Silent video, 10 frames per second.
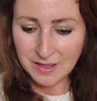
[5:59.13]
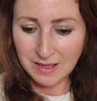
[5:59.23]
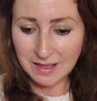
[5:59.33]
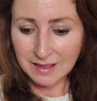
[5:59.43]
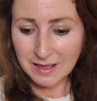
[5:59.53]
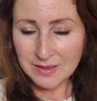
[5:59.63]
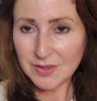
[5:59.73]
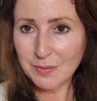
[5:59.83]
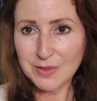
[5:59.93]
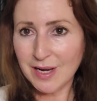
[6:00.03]
And
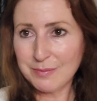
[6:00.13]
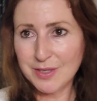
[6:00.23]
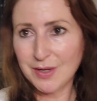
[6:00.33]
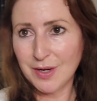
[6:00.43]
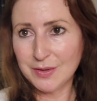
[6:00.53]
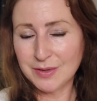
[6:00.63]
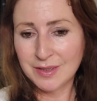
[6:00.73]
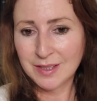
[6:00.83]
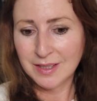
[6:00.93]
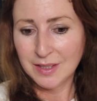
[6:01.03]
sometimes,
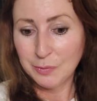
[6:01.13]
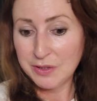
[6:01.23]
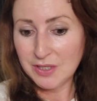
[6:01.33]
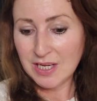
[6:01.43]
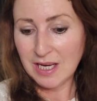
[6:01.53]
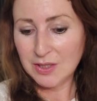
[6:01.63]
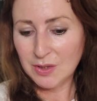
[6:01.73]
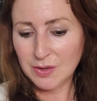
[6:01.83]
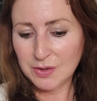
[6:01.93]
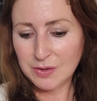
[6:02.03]
we just had
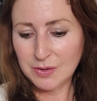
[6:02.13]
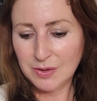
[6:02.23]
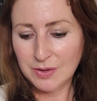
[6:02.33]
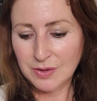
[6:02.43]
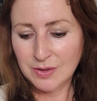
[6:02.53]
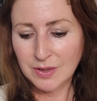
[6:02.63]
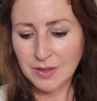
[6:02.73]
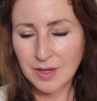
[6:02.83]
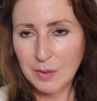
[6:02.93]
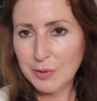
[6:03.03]
to
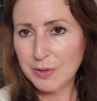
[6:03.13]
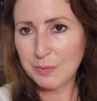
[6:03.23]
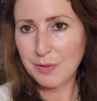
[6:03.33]
put a